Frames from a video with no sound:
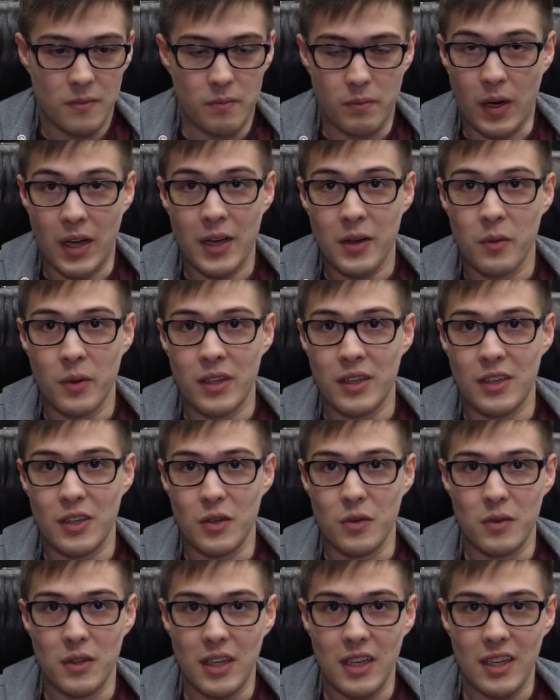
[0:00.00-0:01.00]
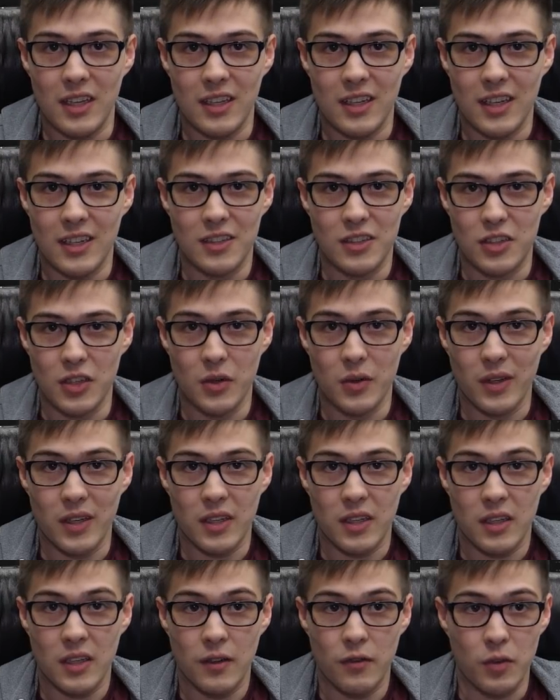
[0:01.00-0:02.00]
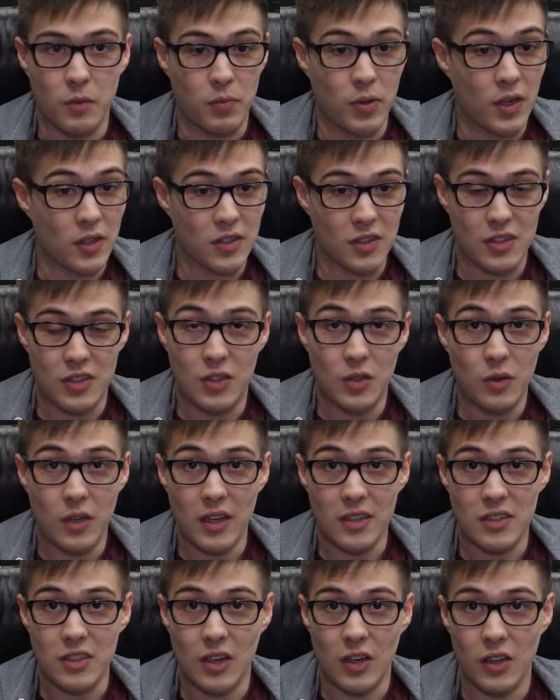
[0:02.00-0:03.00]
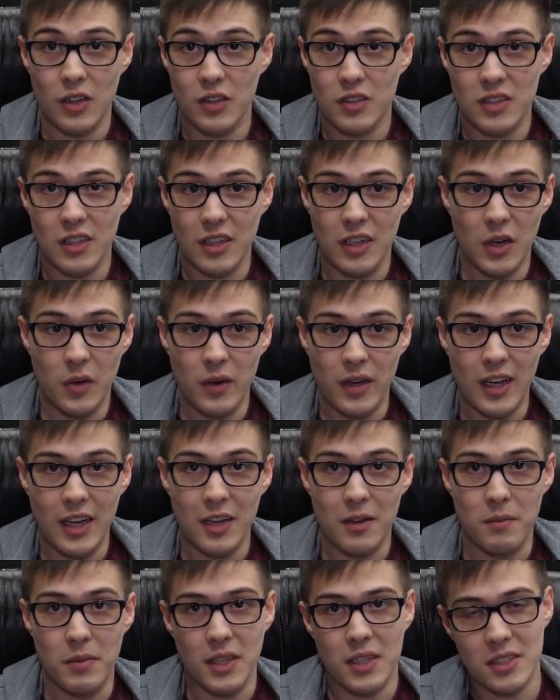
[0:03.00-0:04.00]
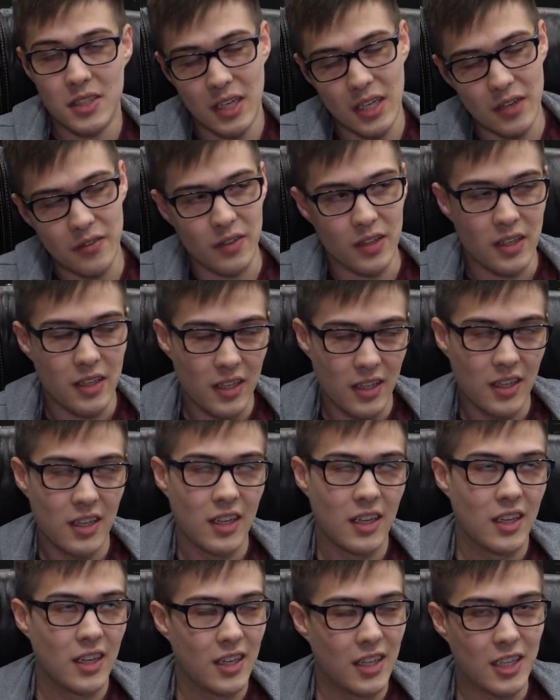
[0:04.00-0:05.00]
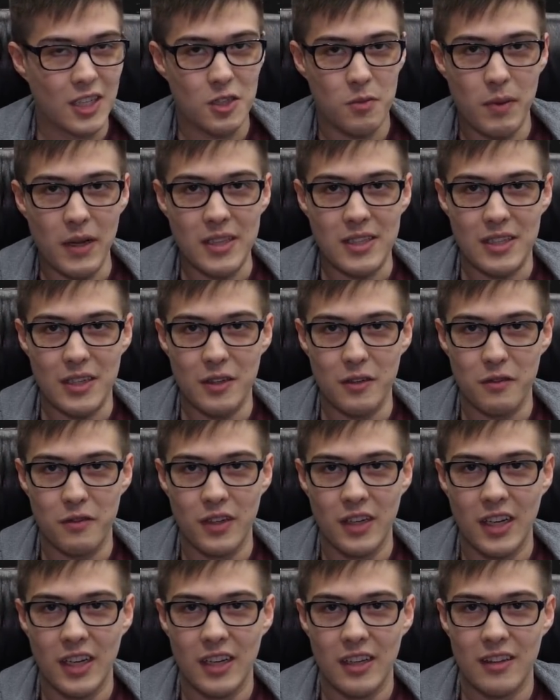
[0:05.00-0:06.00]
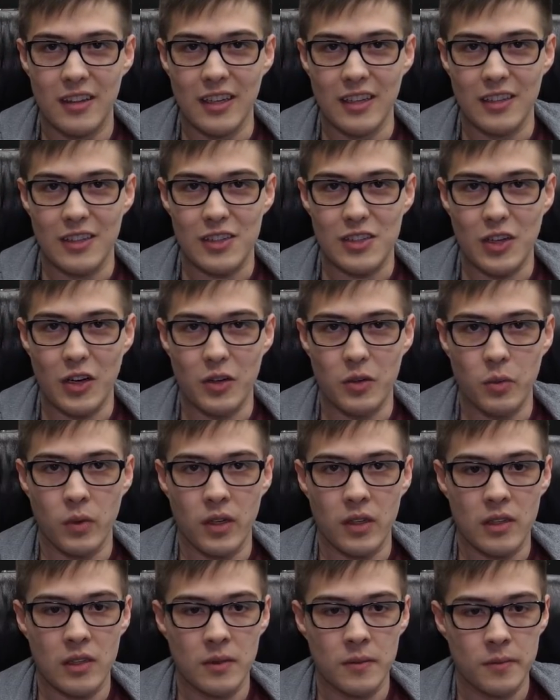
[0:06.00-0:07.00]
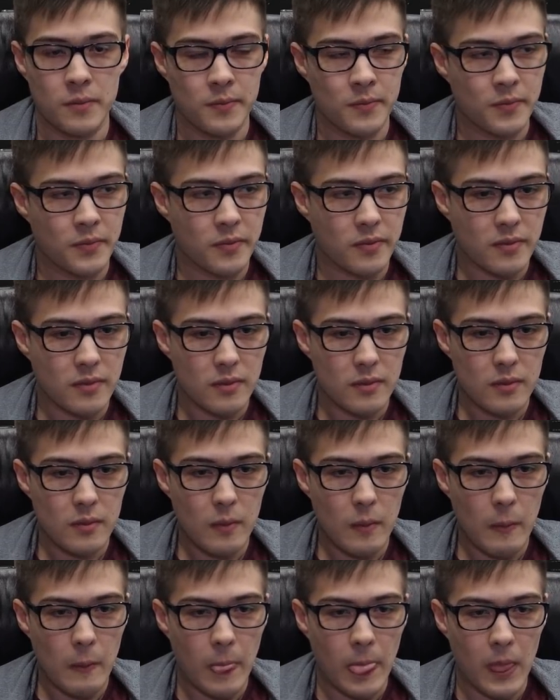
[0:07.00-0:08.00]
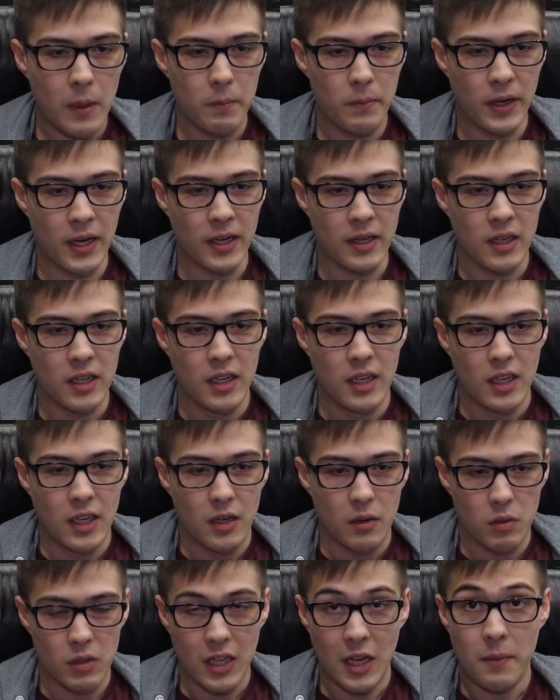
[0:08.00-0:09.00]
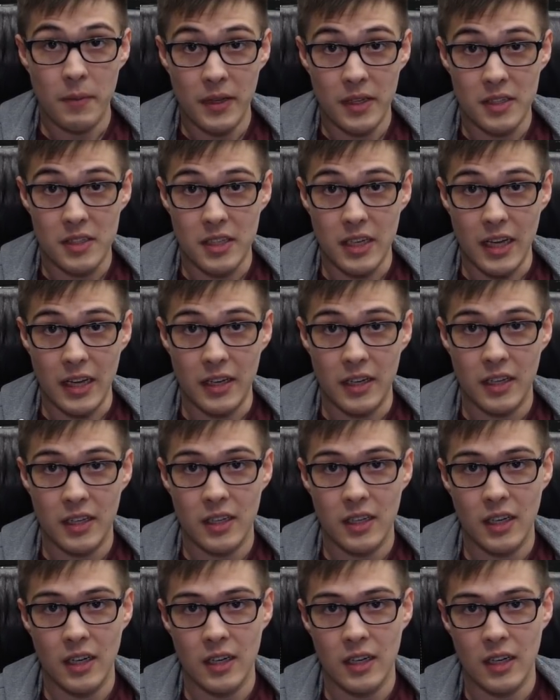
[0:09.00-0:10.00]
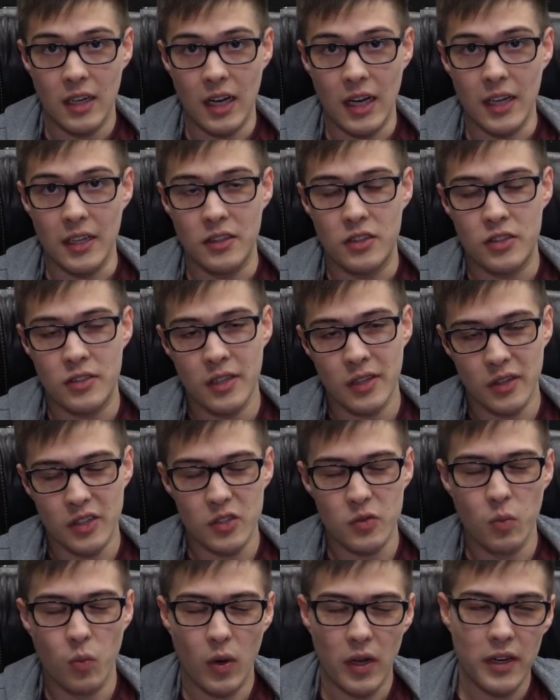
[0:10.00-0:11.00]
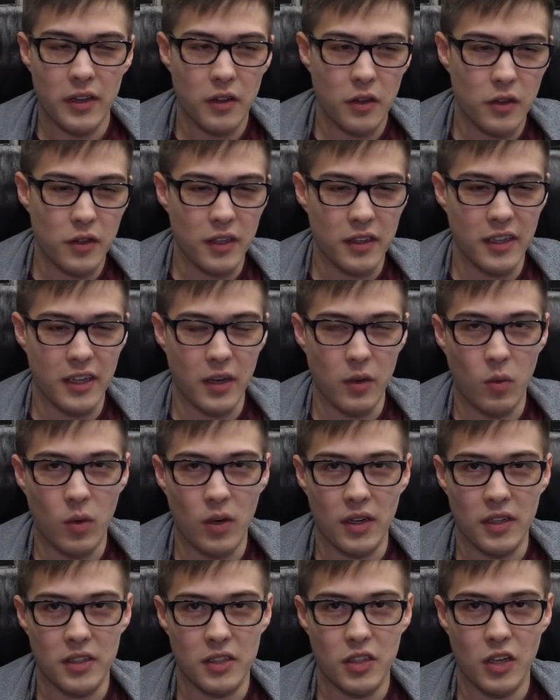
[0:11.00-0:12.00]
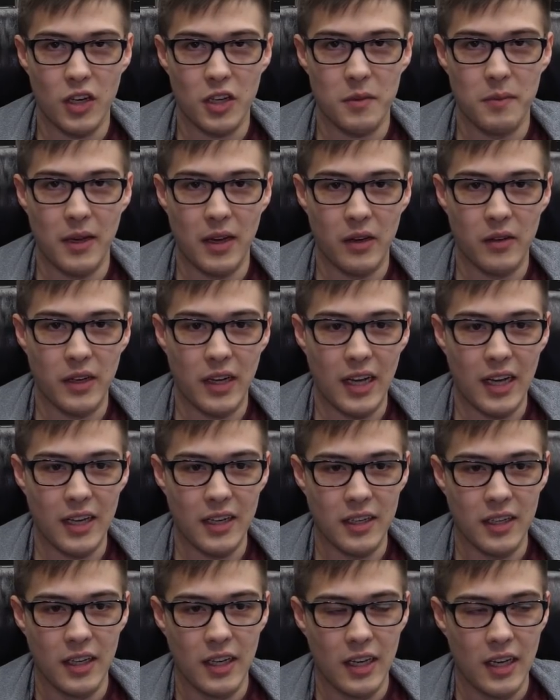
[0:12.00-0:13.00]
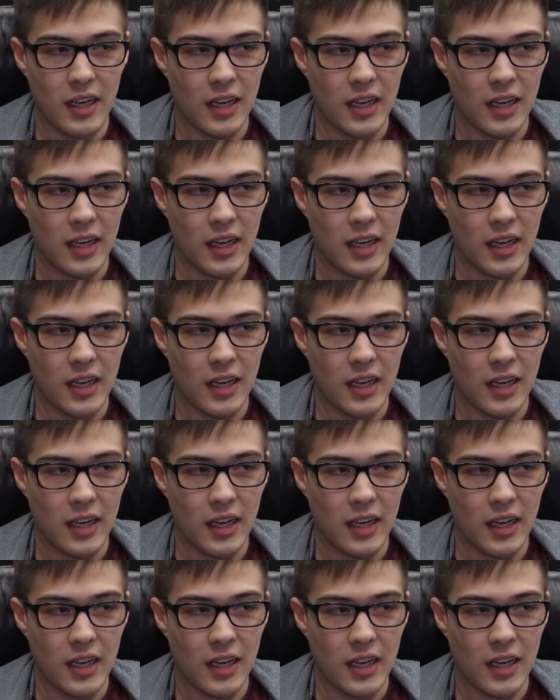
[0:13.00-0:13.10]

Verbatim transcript: buy what you need and do it. If your project's $2,000, then go ahead. But it's kind of like an expensive thing to start with. But with that being said, I there is one other thing that I wanted to talk about, and